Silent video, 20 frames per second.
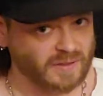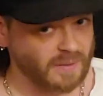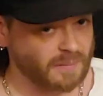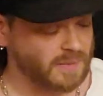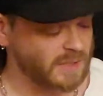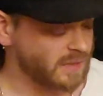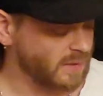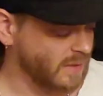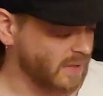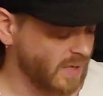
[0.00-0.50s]
I
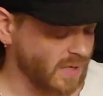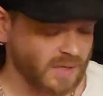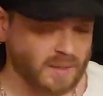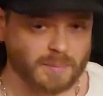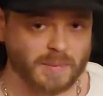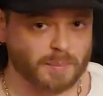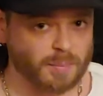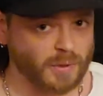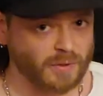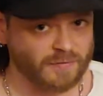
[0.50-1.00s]
mean, they're not
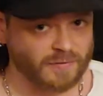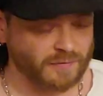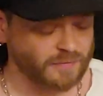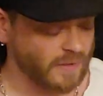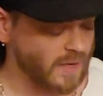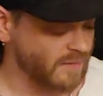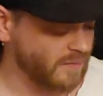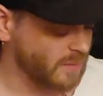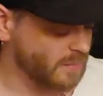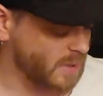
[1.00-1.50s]
going to be perfect
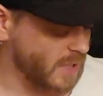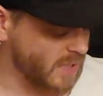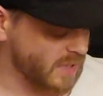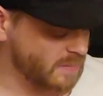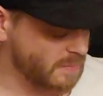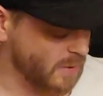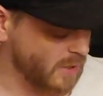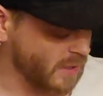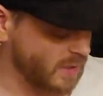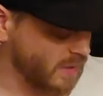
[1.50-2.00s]
for
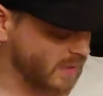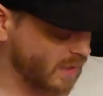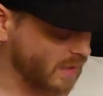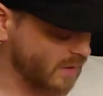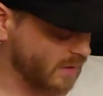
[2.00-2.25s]
everybody, but